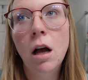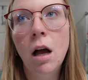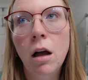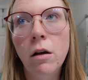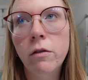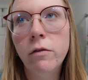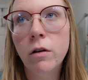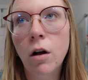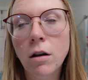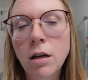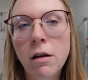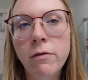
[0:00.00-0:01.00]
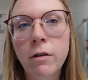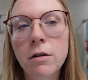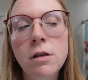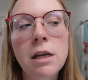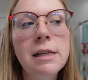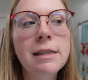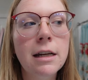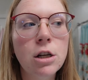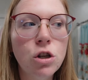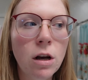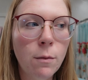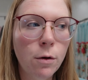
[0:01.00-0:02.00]
of Garnier Fructis and
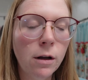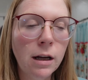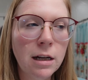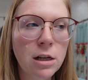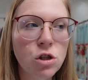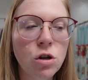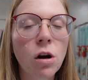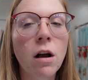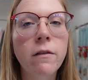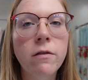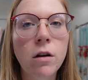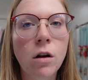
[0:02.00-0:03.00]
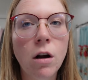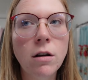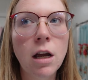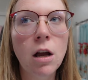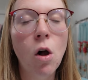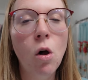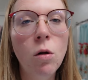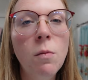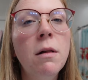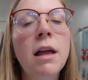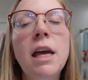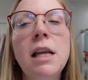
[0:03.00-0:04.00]
shampoo and conditioner of the Garnier Whole
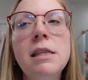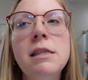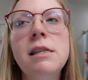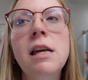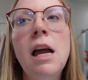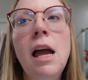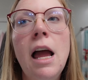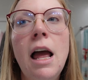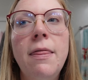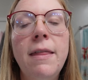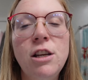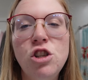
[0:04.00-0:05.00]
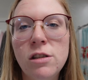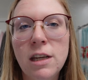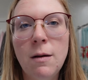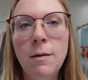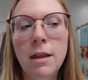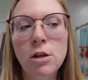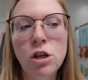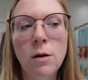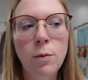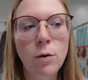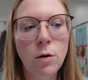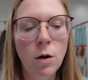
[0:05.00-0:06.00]
Blends. And they just gave me the
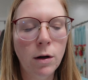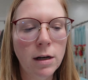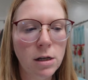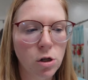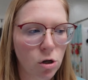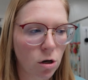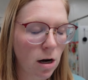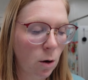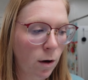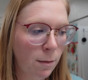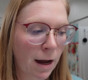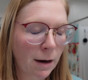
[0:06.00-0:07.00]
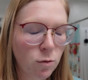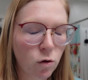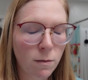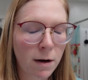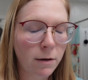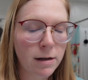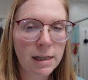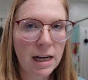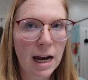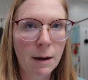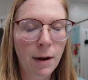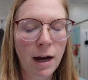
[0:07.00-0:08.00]
shampoo, no conditioner. I went back through my
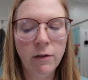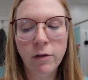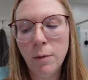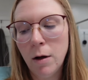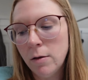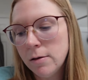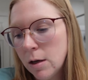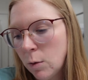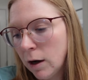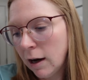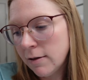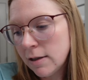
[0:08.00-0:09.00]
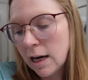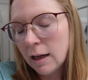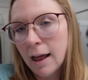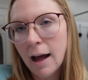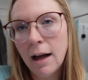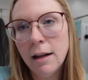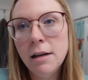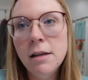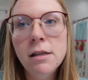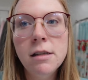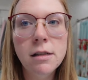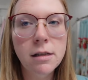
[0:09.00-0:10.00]
receipt. I paid for both. So we're going to have to take that,
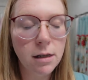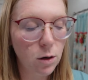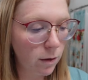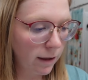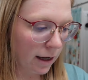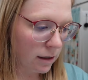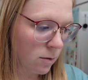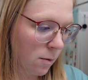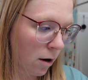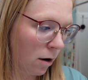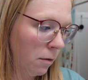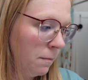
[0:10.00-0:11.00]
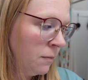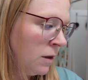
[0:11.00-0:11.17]
deal with that tomorrow.